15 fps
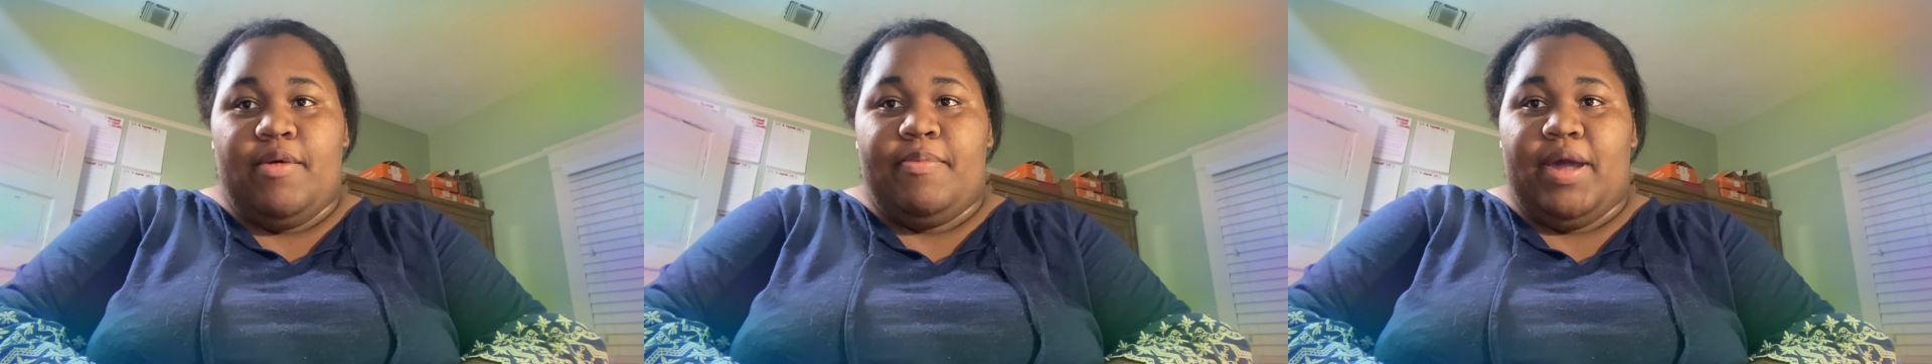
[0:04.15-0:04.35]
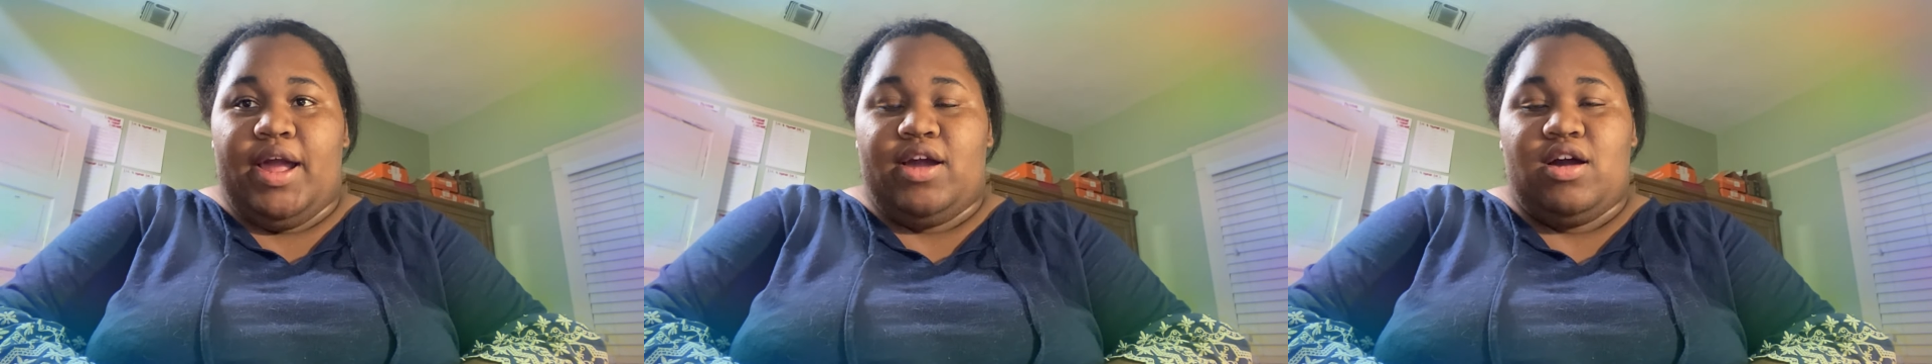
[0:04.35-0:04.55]

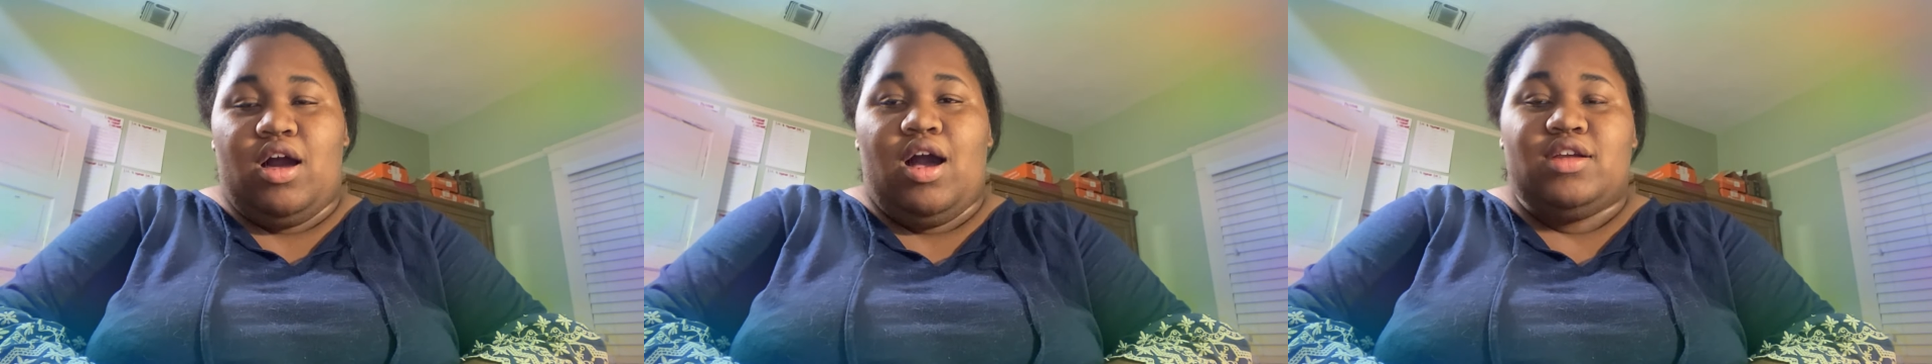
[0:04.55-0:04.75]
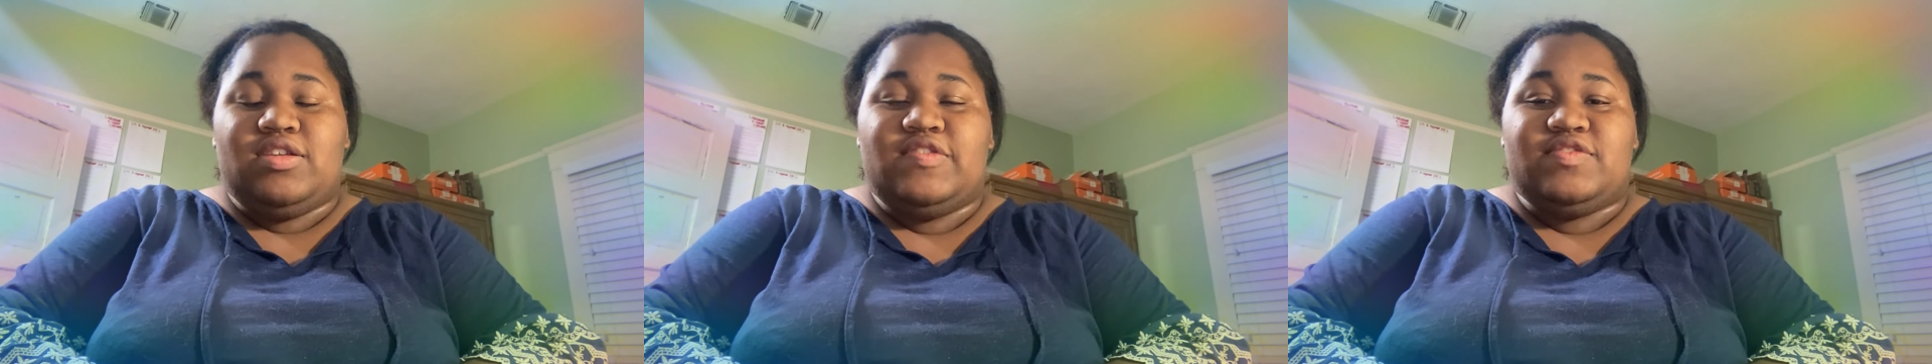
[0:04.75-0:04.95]
my
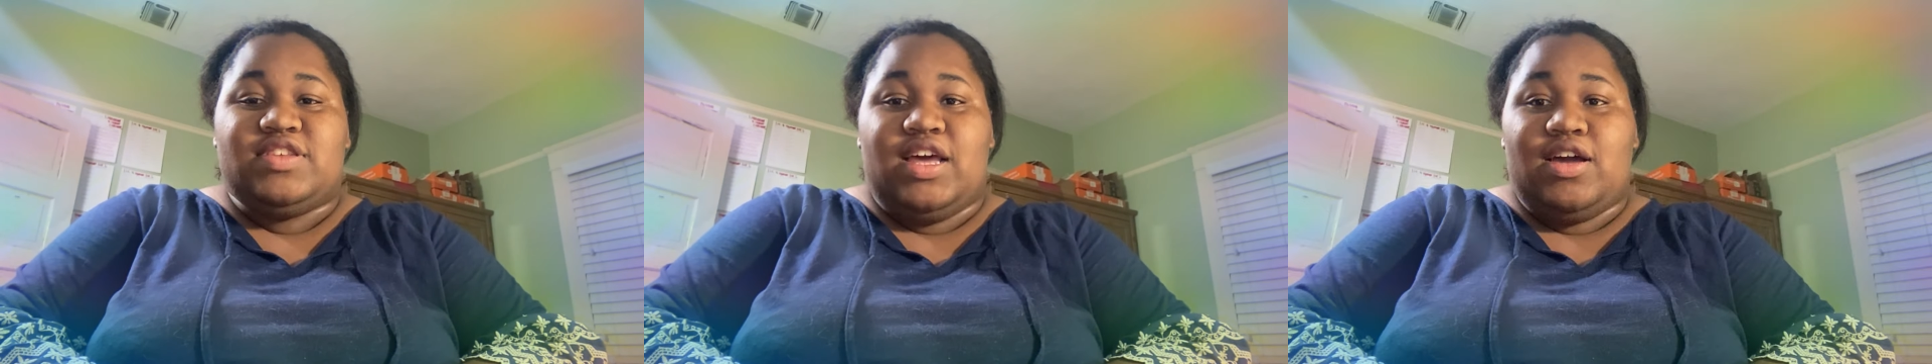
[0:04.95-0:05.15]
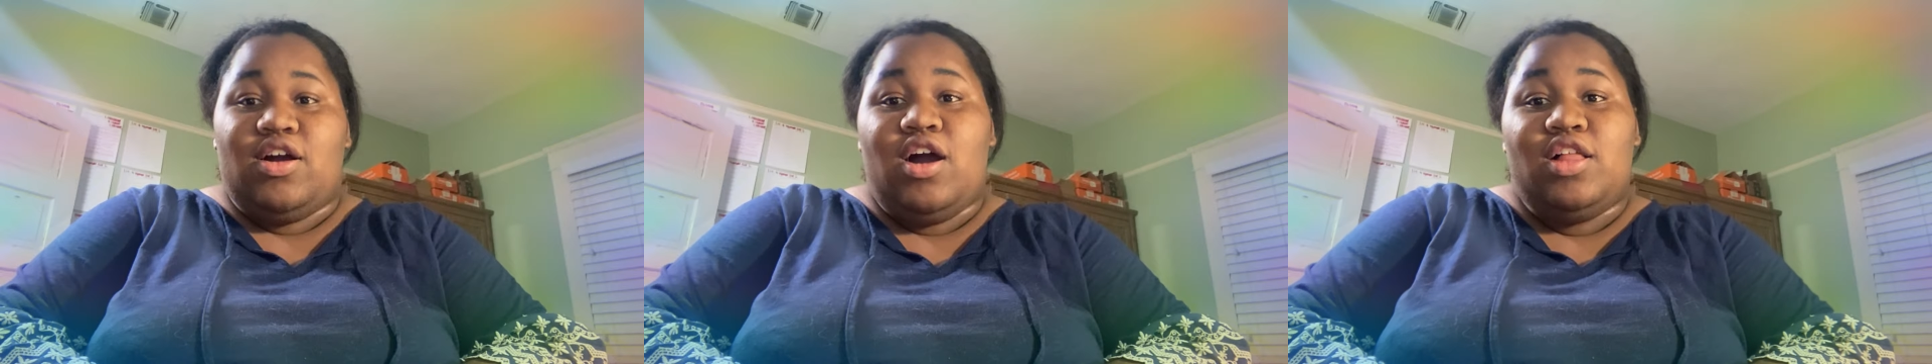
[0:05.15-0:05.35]
cognitive
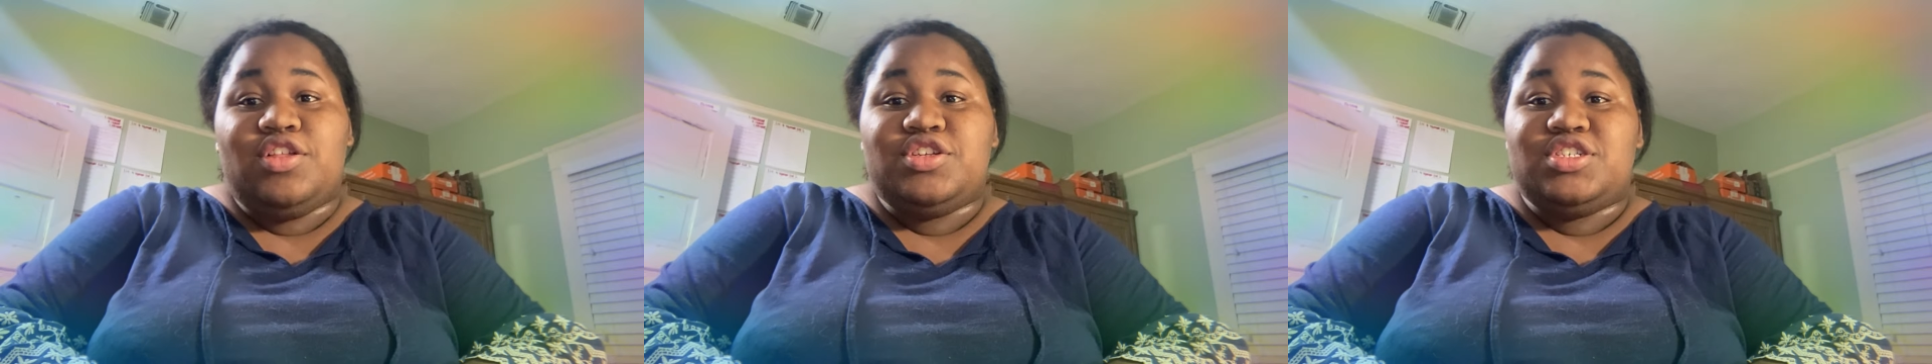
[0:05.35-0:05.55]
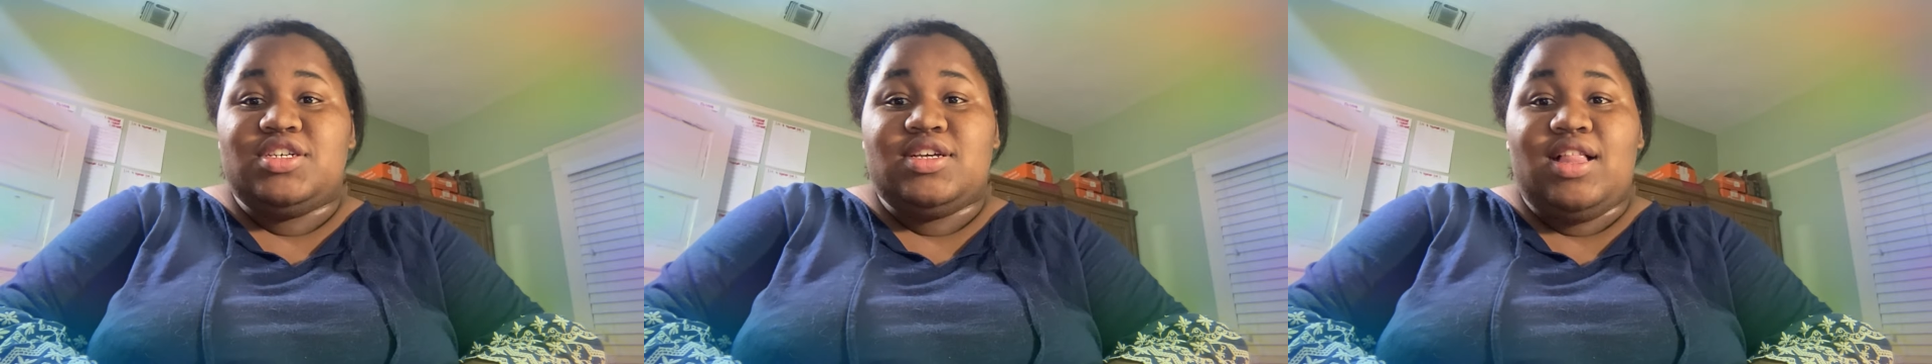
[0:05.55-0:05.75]

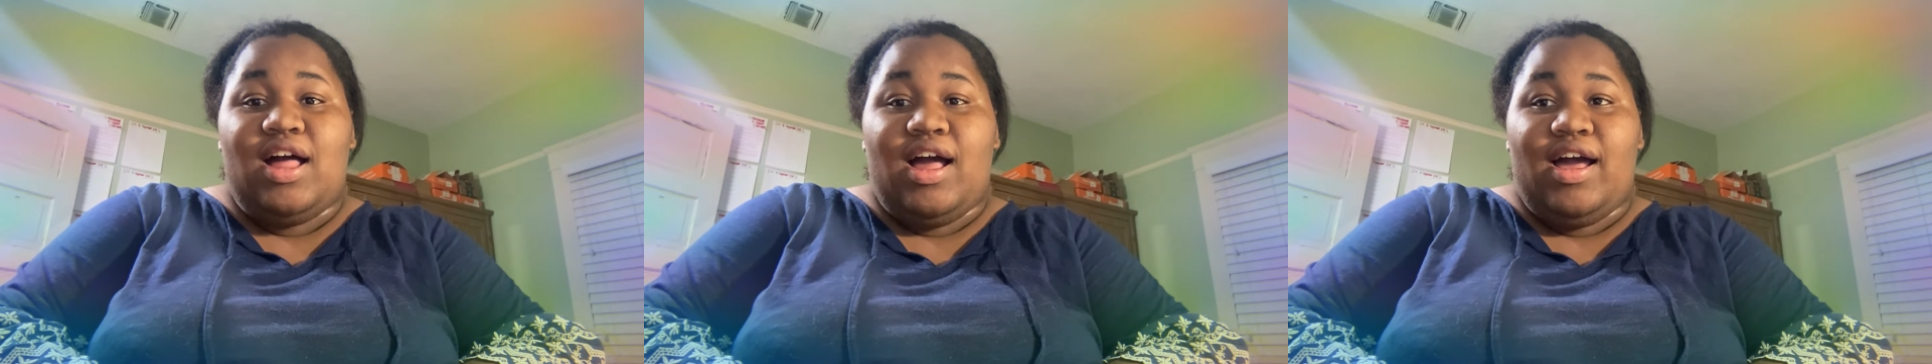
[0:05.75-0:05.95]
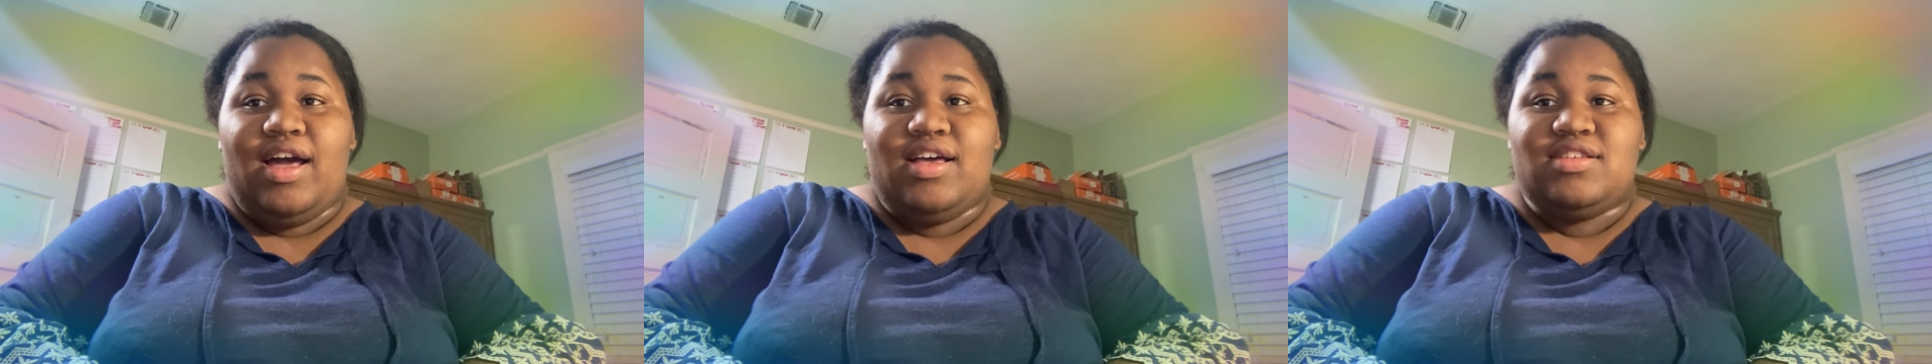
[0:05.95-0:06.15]
psychology
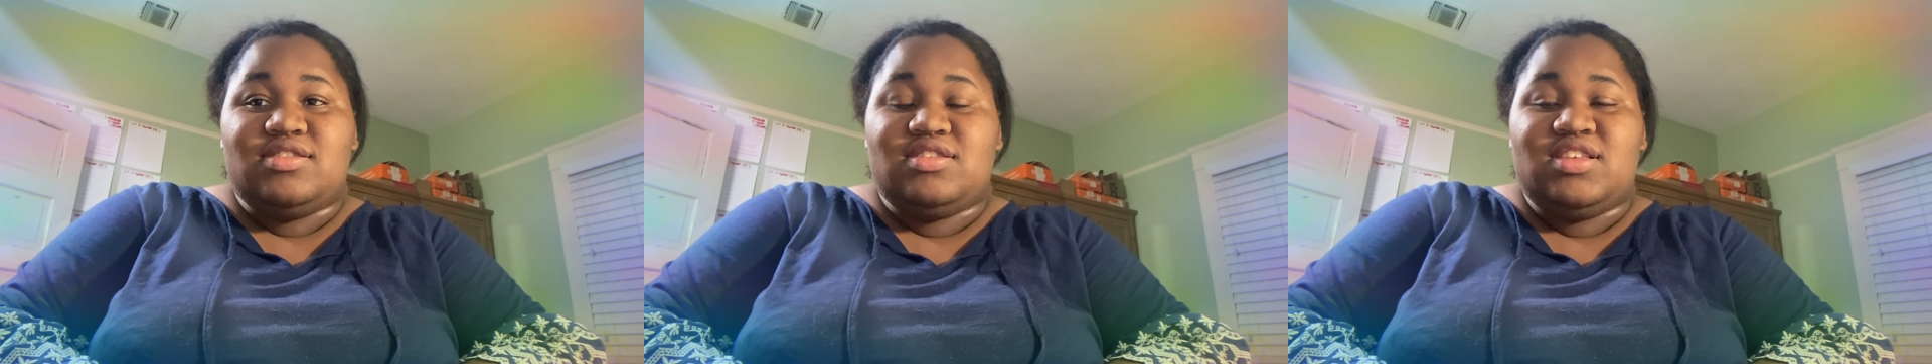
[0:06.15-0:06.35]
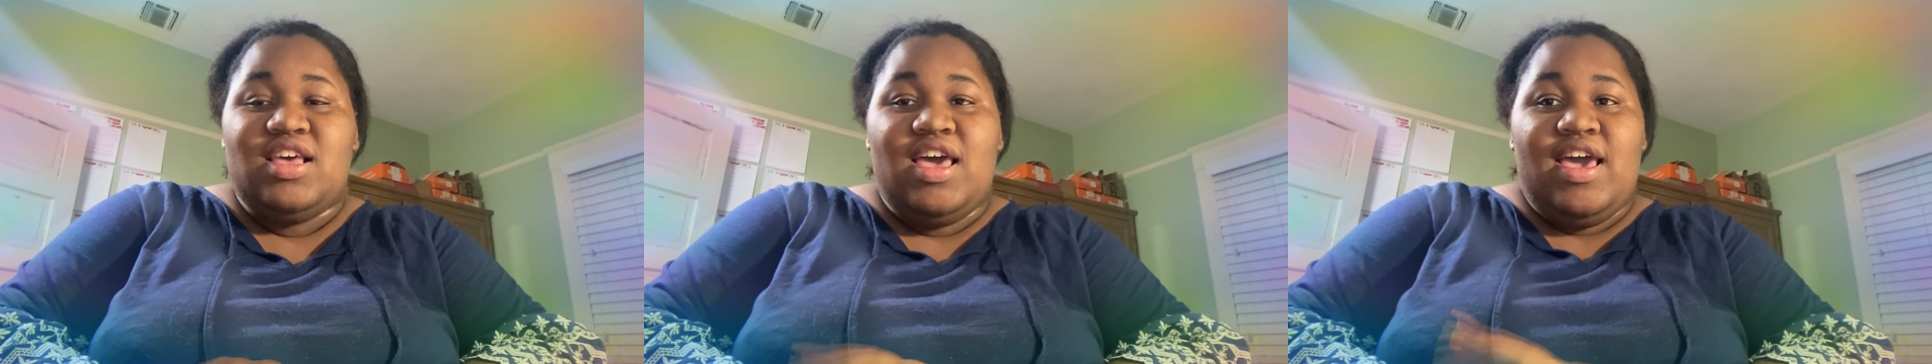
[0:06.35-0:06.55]
class,